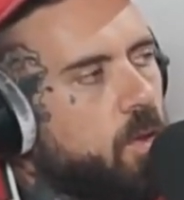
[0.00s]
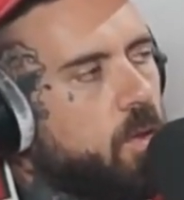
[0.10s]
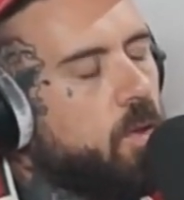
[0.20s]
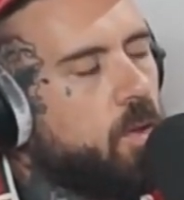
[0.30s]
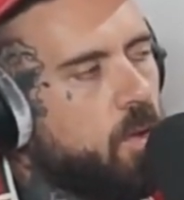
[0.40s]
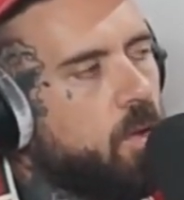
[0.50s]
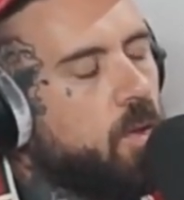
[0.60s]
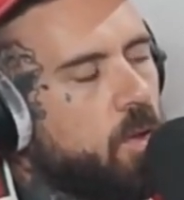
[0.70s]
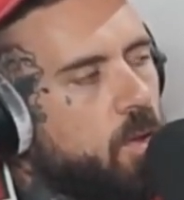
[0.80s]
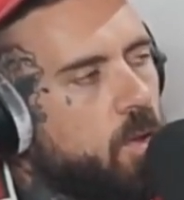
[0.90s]

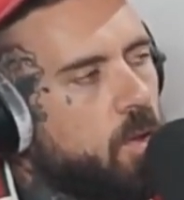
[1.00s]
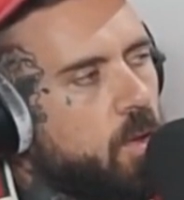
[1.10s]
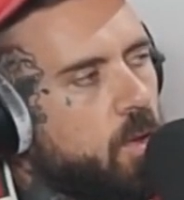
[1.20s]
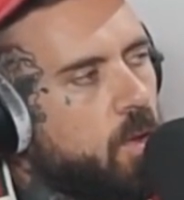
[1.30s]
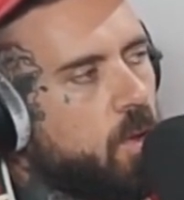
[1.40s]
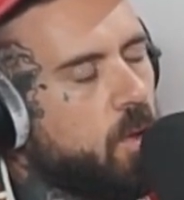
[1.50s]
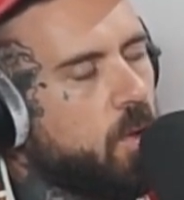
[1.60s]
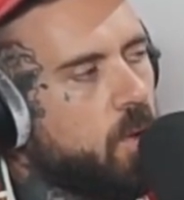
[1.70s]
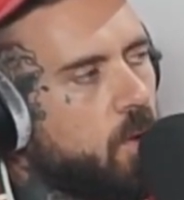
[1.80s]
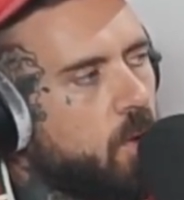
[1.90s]

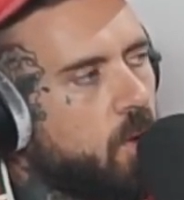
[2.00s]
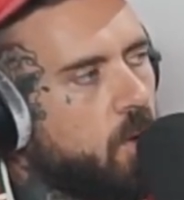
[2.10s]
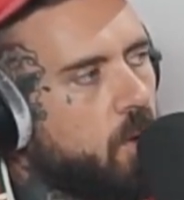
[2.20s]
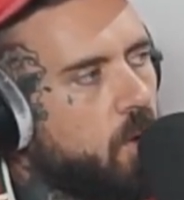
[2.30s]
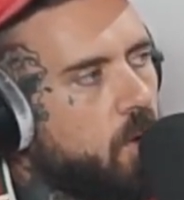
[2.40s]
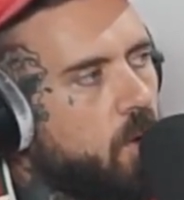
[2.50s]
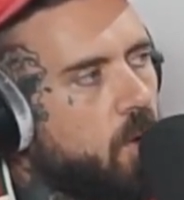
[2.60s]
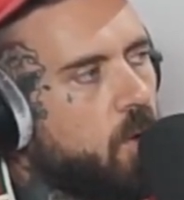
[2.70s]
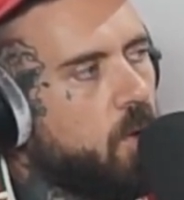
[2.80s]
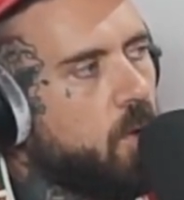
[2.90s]

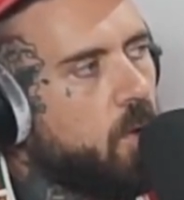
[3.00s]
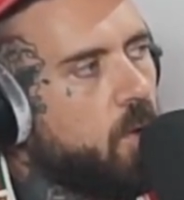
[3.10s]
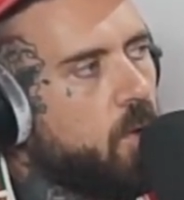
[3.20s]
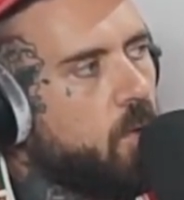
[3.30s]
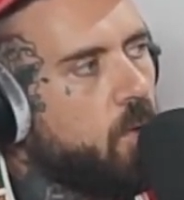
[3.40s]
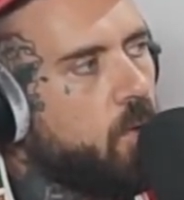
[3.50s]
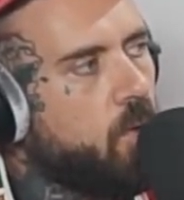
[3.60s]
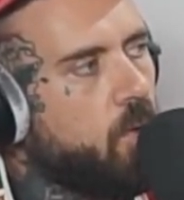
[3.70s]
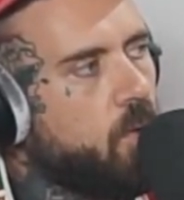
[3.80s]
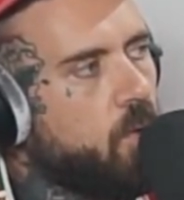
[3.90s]

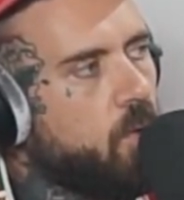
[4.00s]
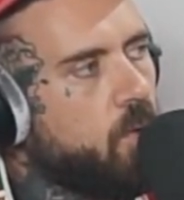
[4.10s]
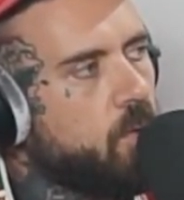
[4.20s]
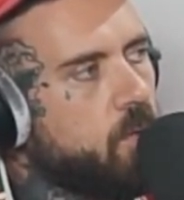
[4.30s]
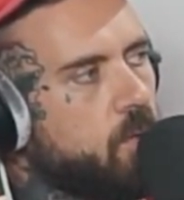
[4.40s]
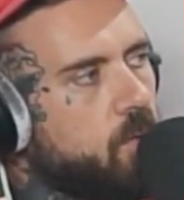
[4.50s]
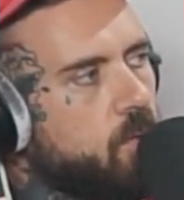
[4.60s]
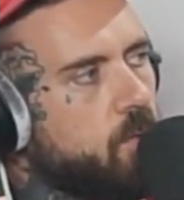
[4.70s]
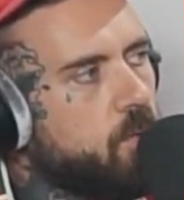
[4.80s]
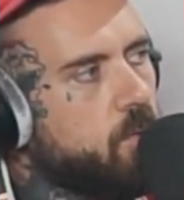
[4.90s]

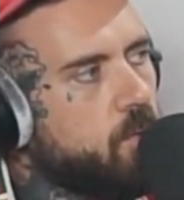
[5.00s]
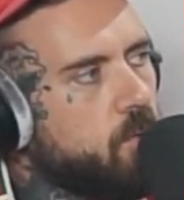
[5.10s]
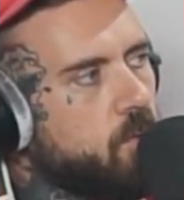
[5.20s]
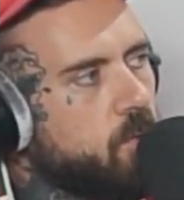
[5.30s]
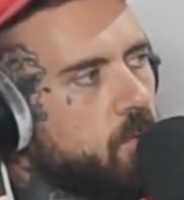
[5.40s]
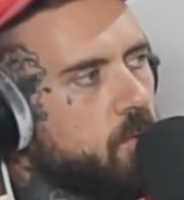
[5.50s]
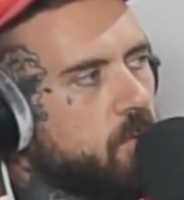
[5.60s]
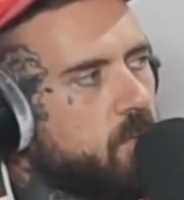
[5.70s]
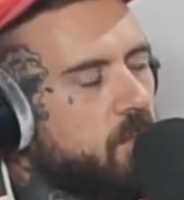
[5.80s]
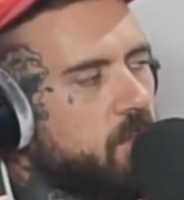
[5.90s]

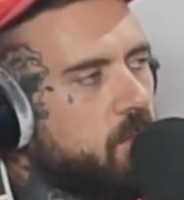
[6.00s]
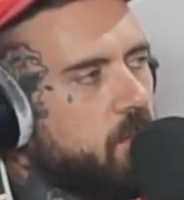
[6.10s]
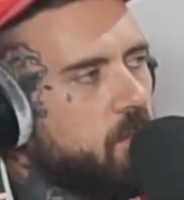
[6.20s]
The person shown says nothing.